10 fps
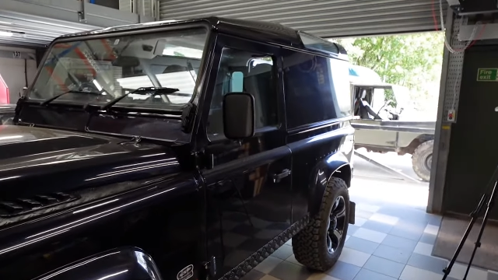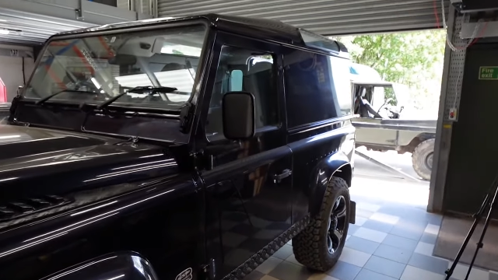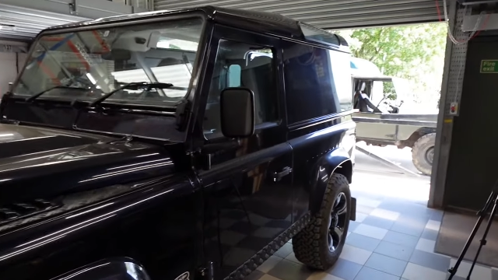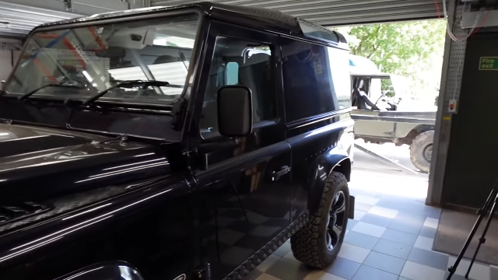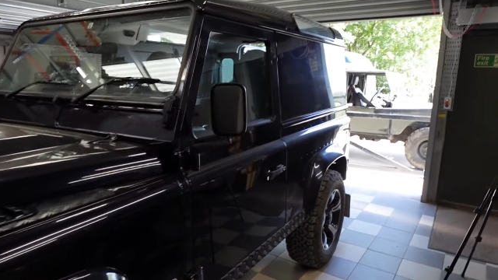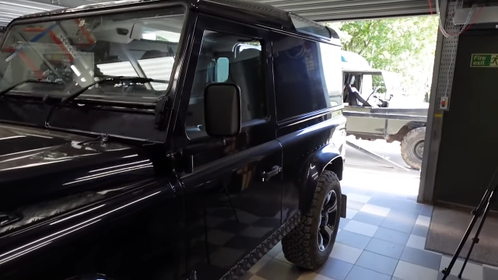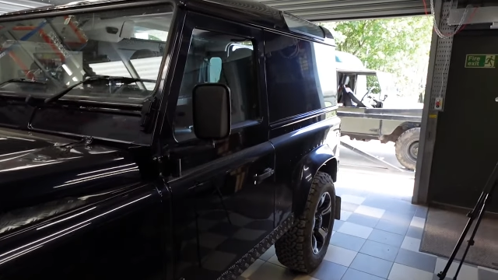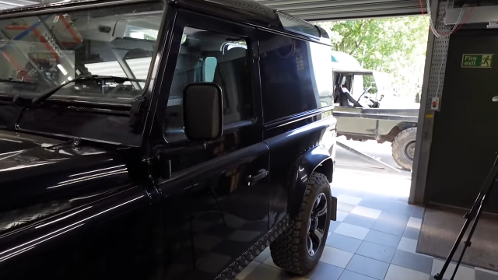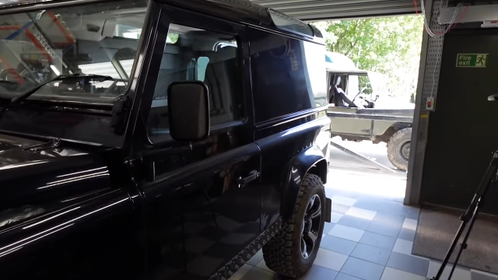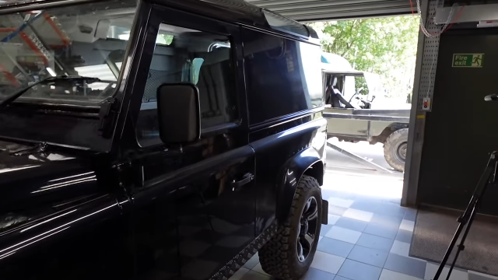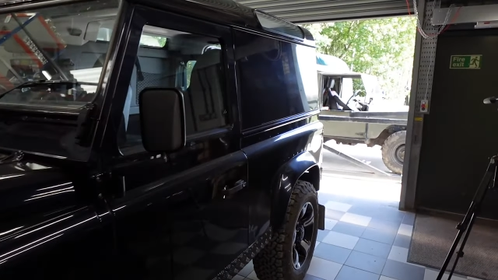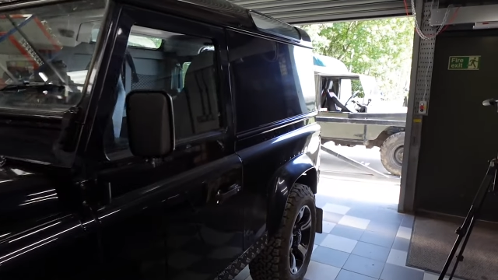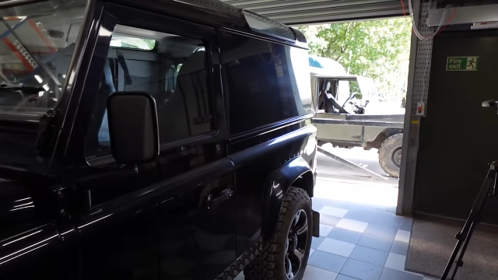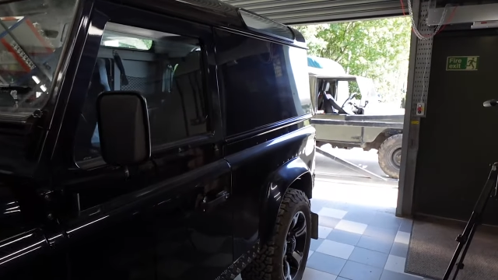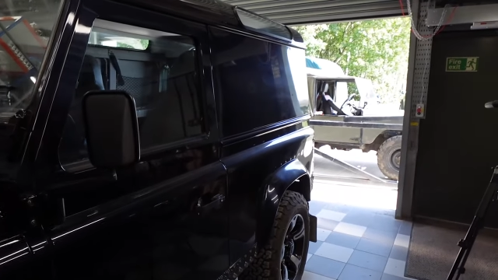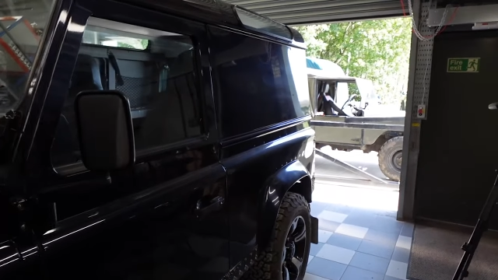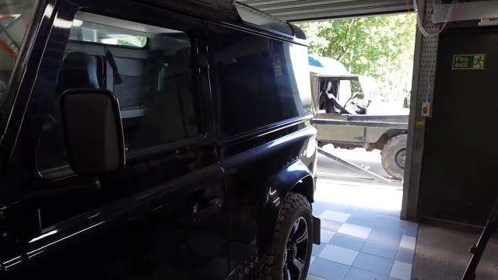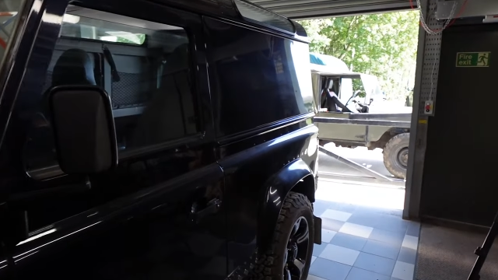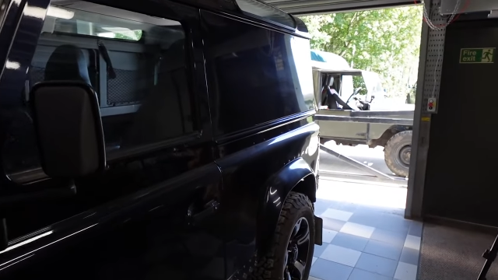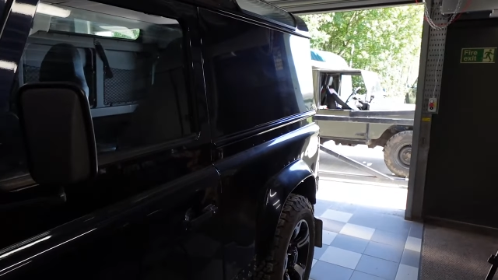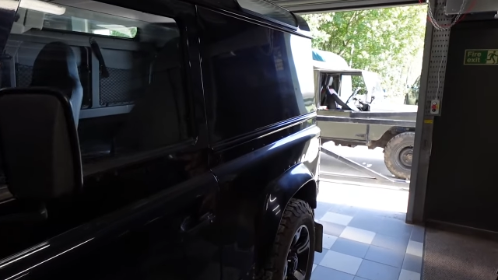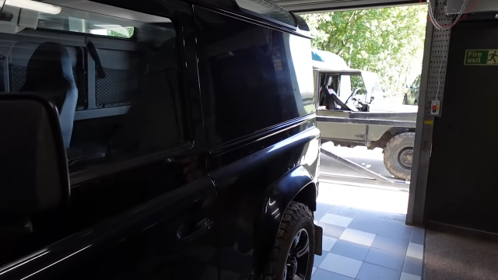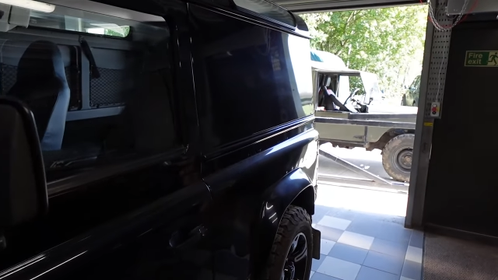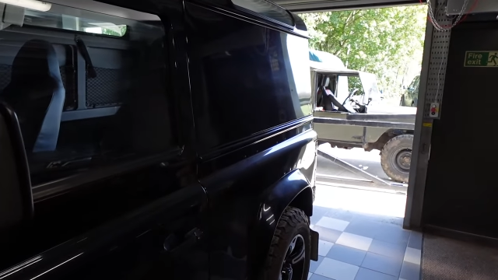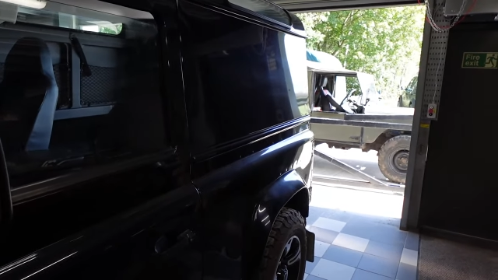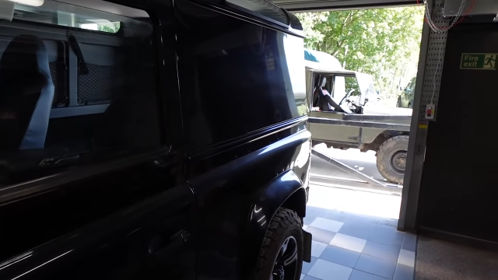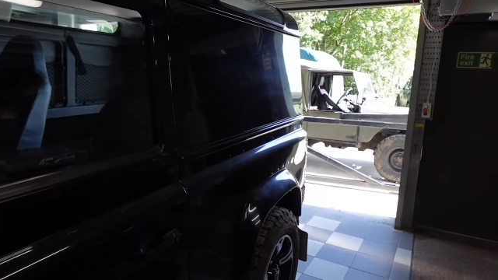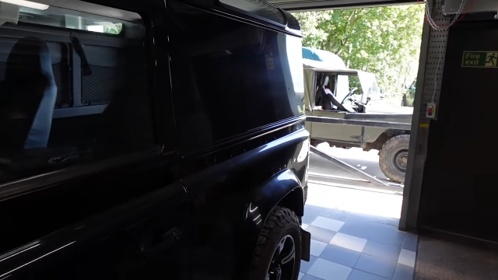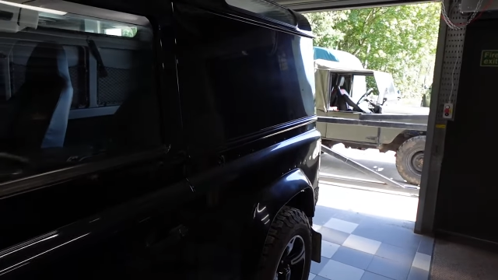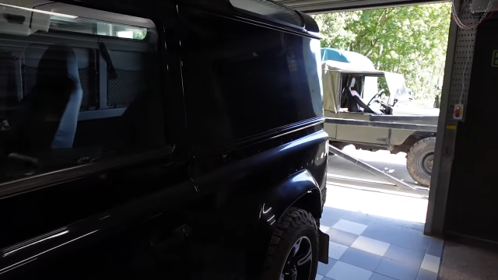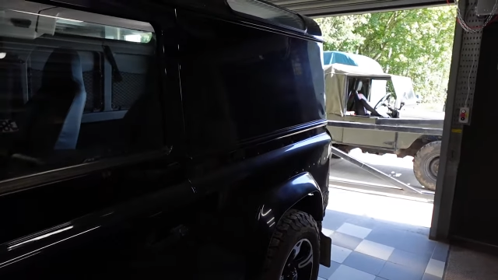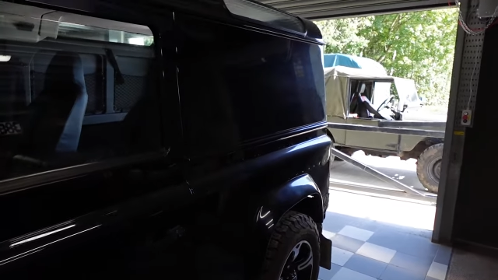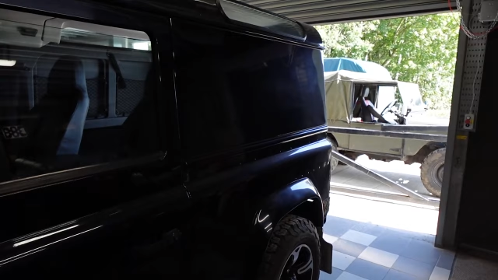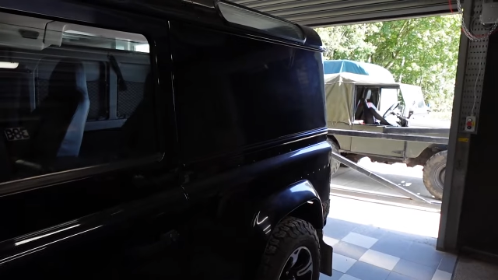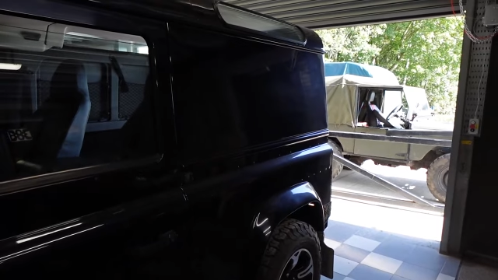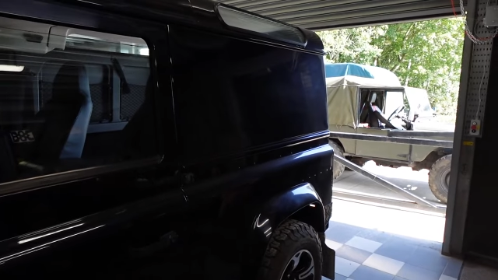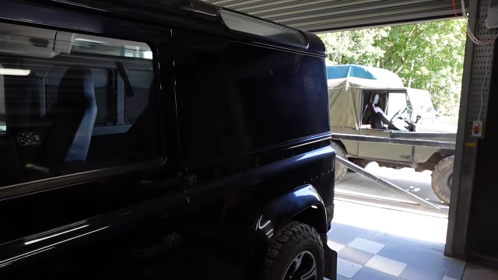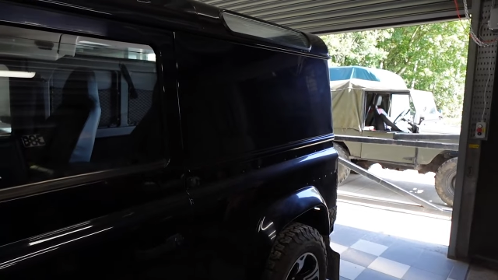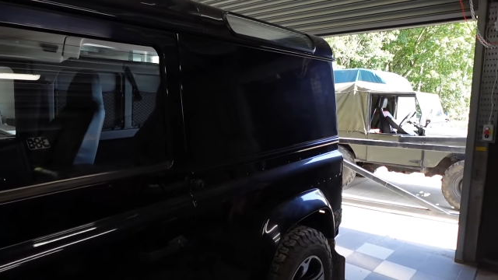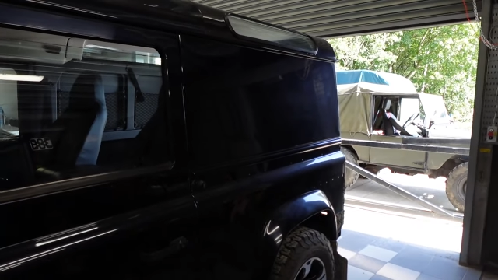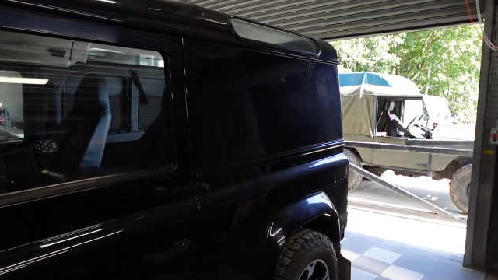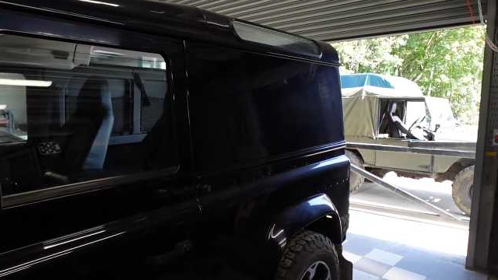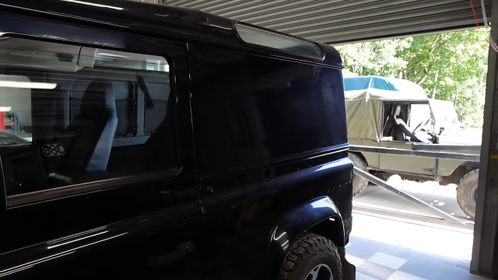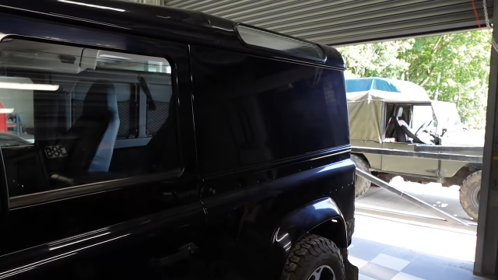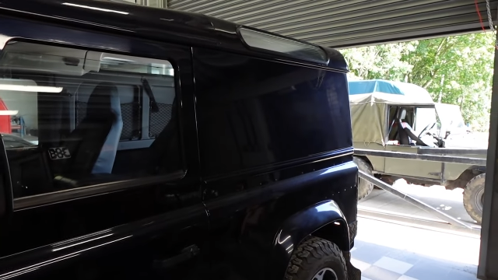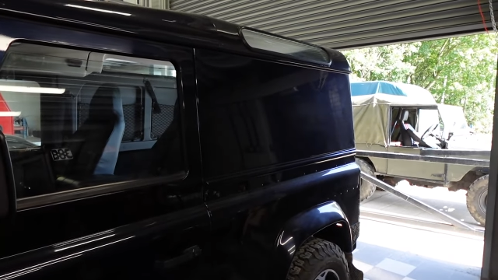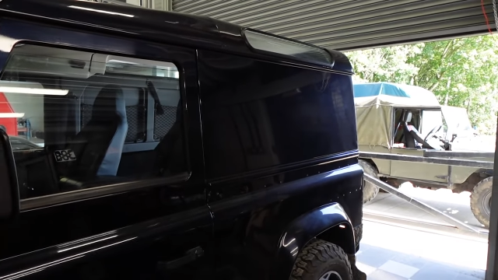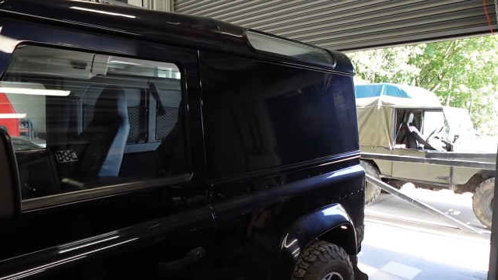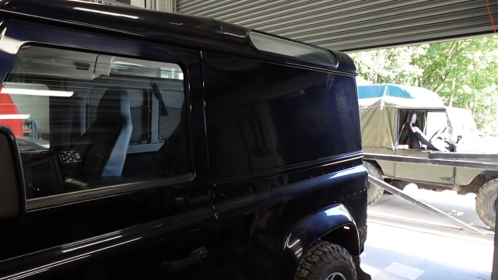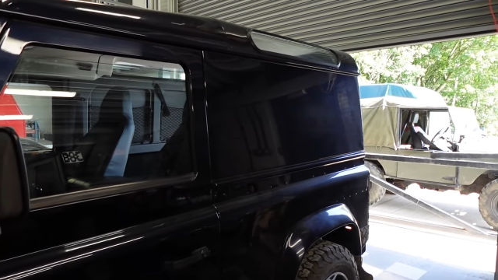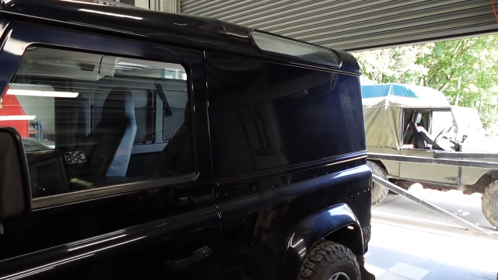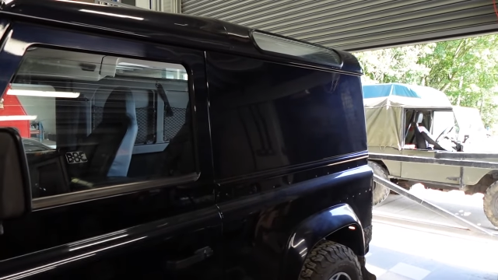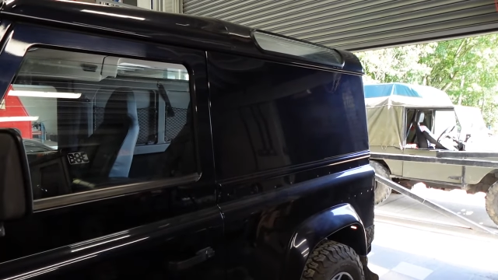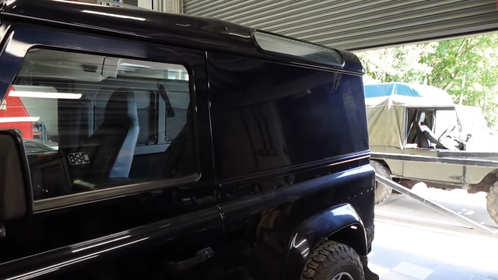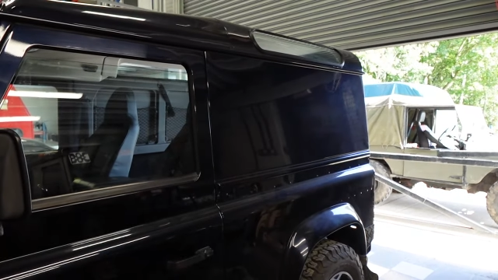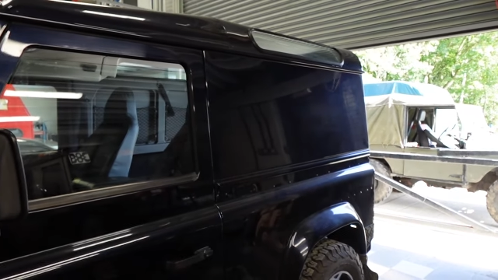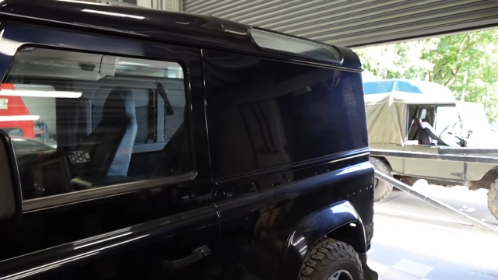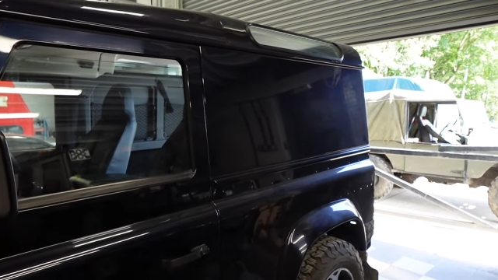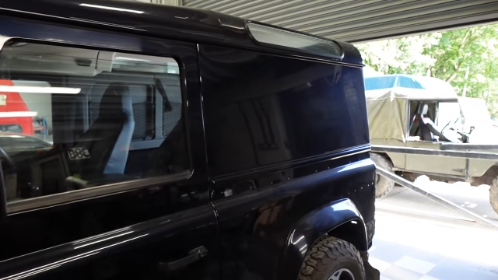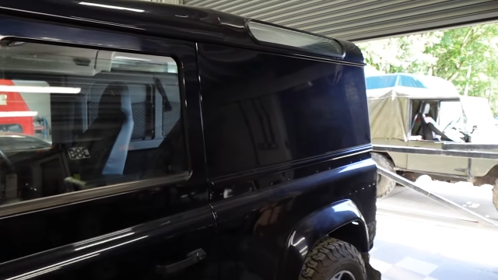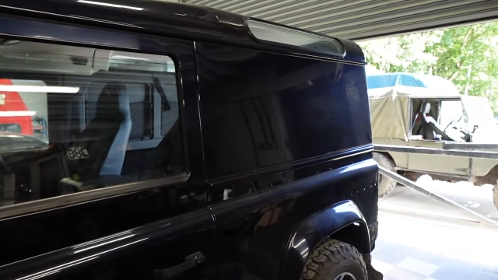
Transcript: (no speaker visible)